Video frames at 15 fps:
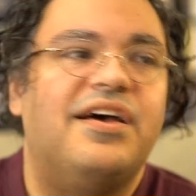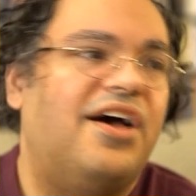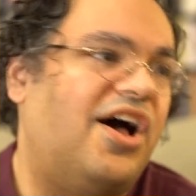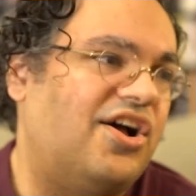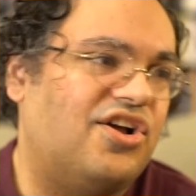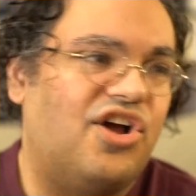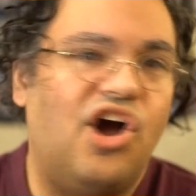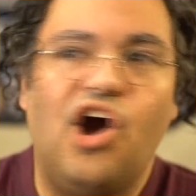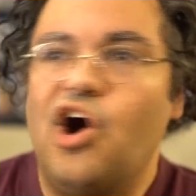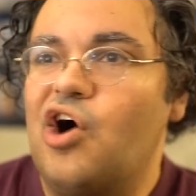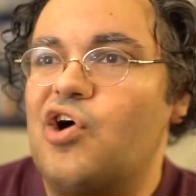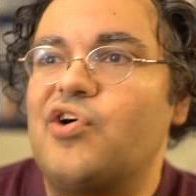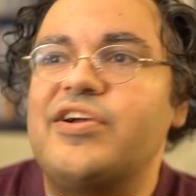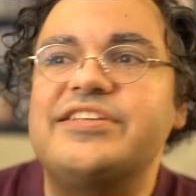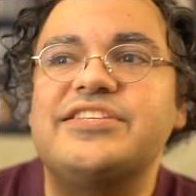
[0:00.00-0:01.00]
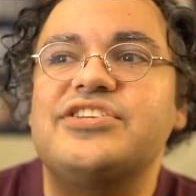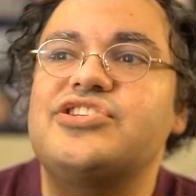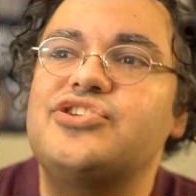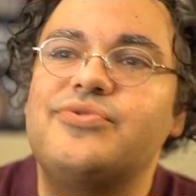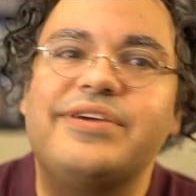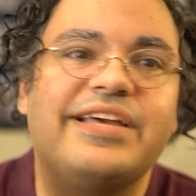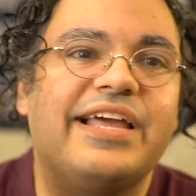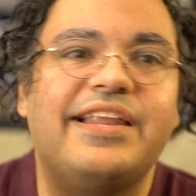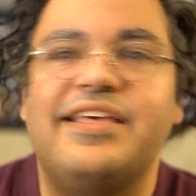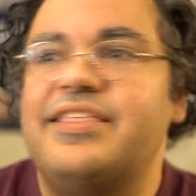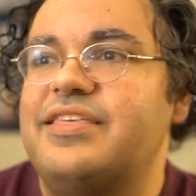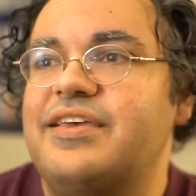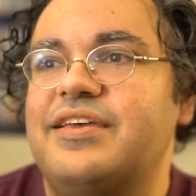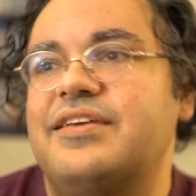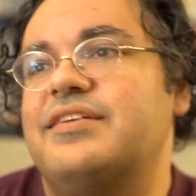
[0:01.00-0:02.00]
a car isn't doing
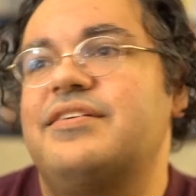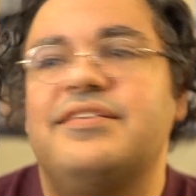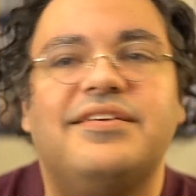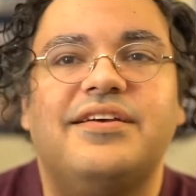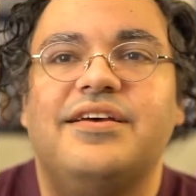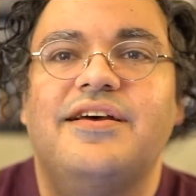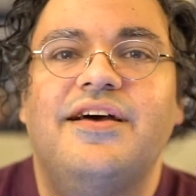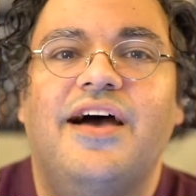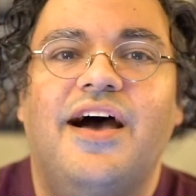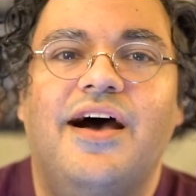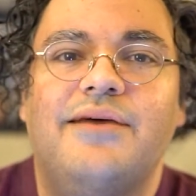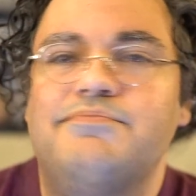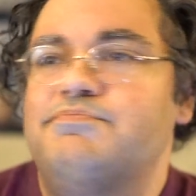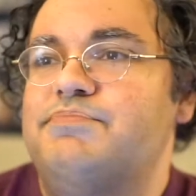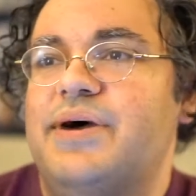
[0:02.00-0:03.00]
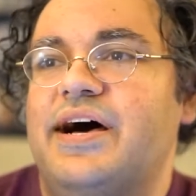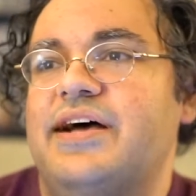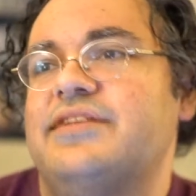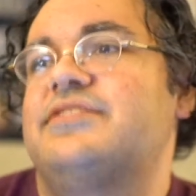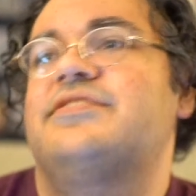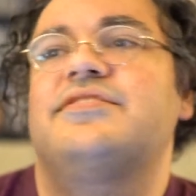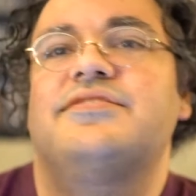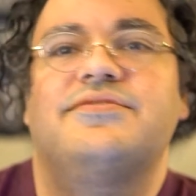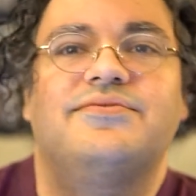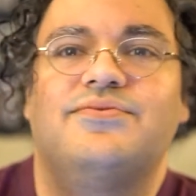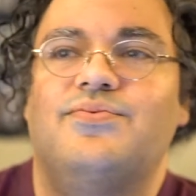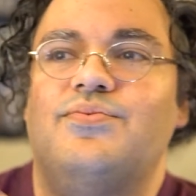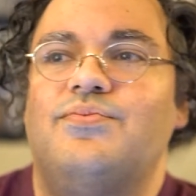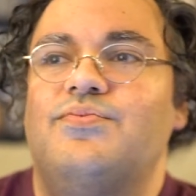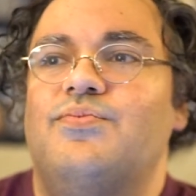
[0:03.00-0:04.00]
anything, but
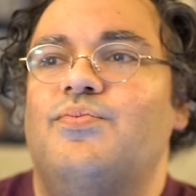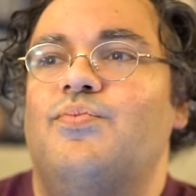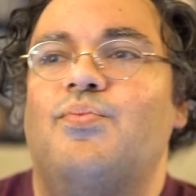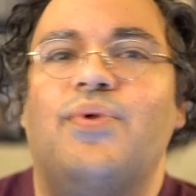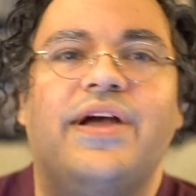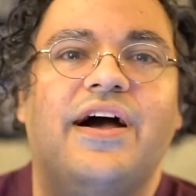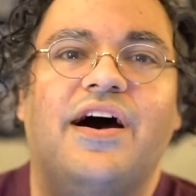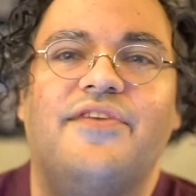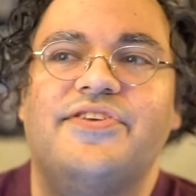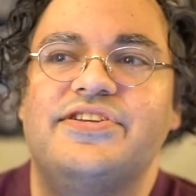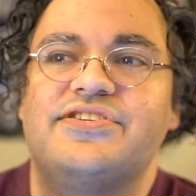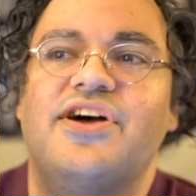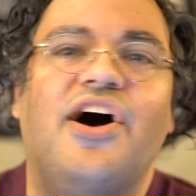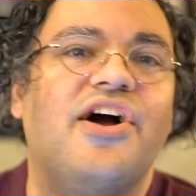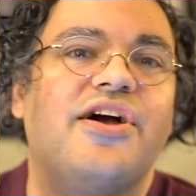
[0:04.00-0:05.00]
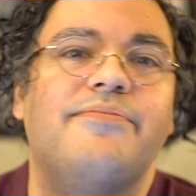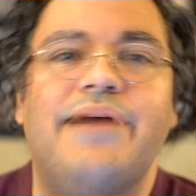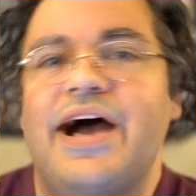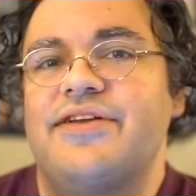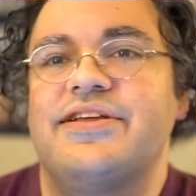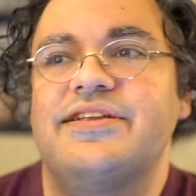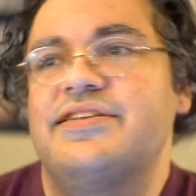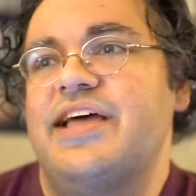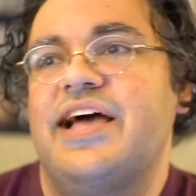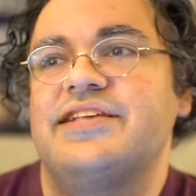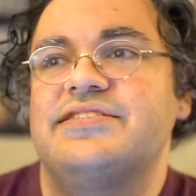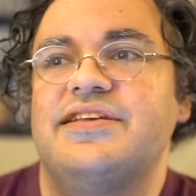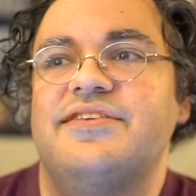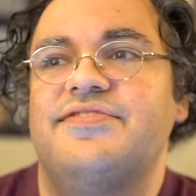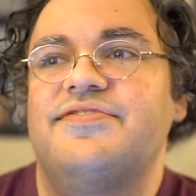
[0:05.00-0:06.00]
we often talk about it
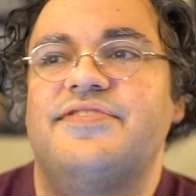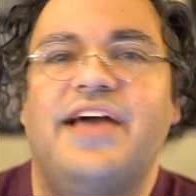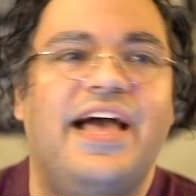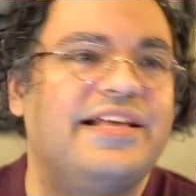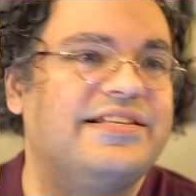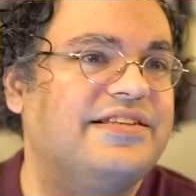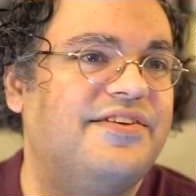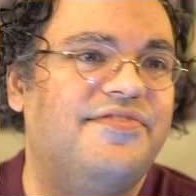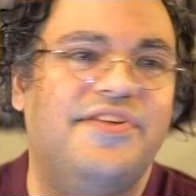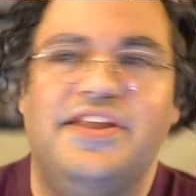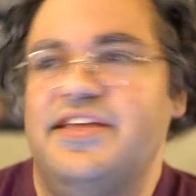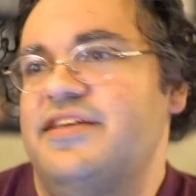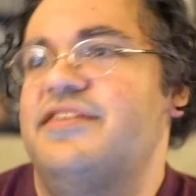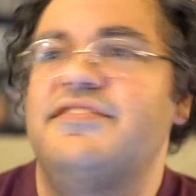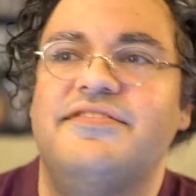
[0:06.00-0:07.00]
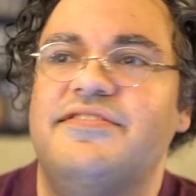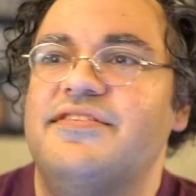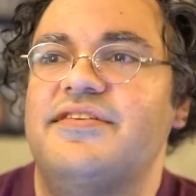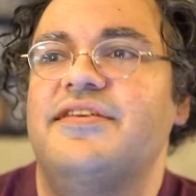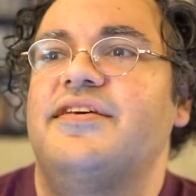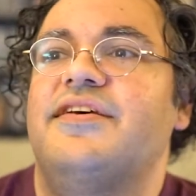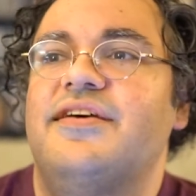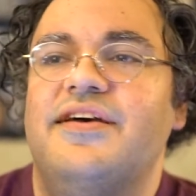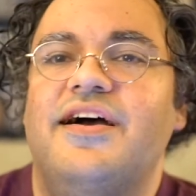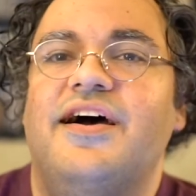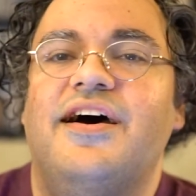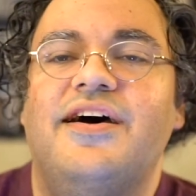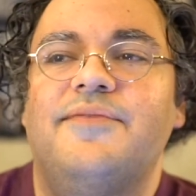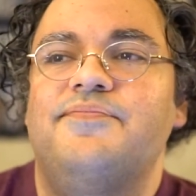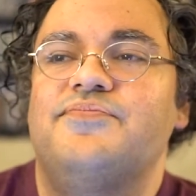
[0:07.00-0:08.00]
as if it is.
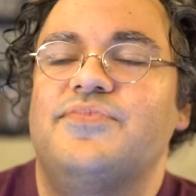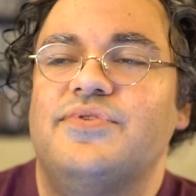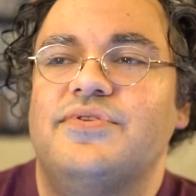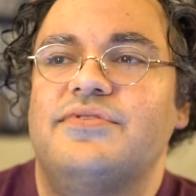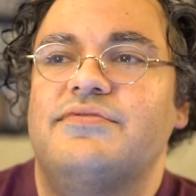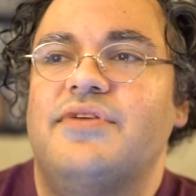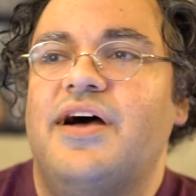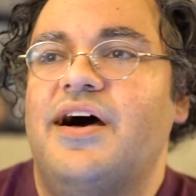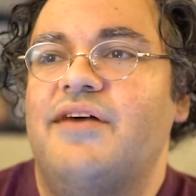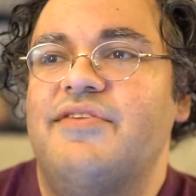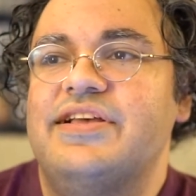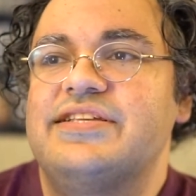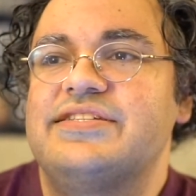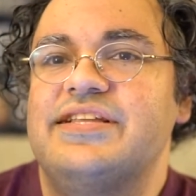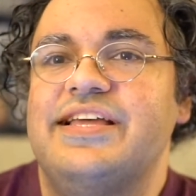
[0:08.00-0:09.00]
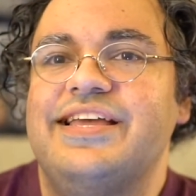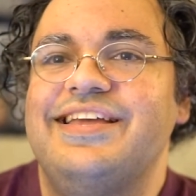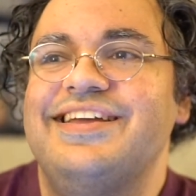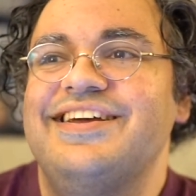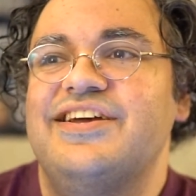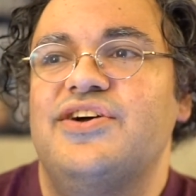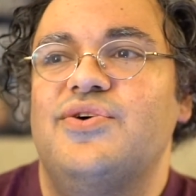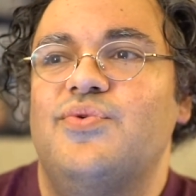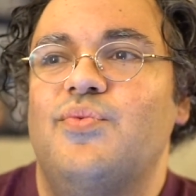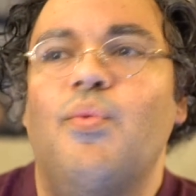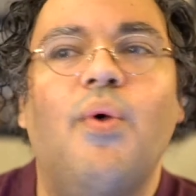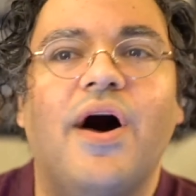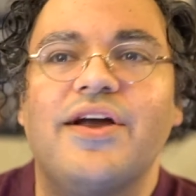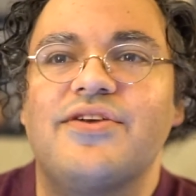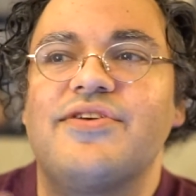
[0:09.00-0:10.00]
Obviously,
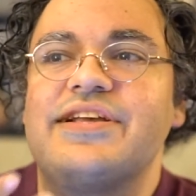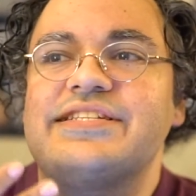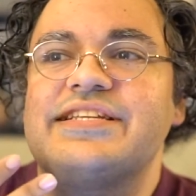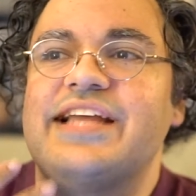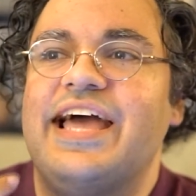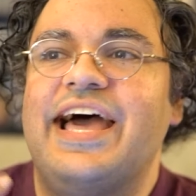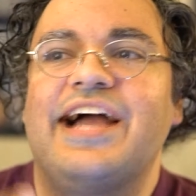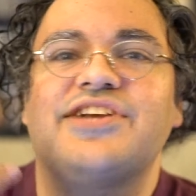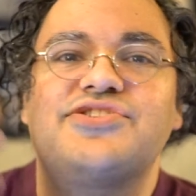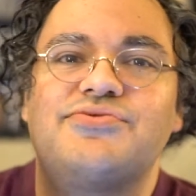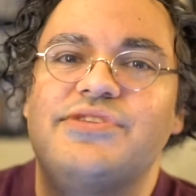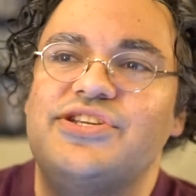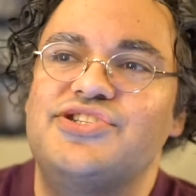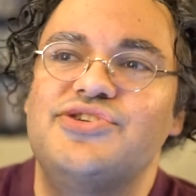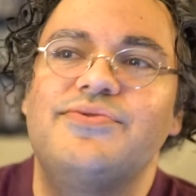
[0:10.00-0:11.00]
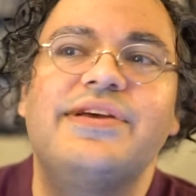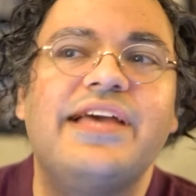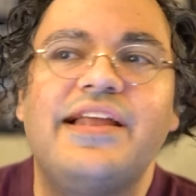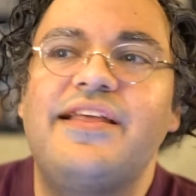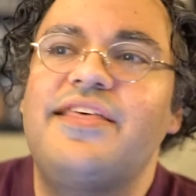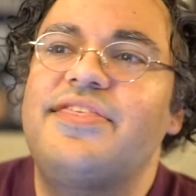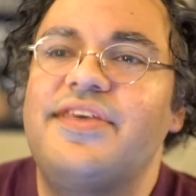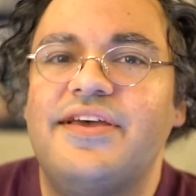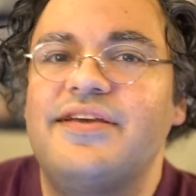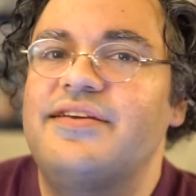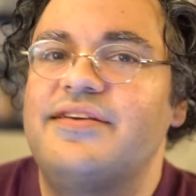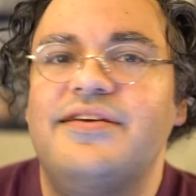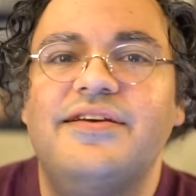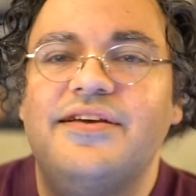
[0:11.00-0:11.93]
water isn't actually doing anything,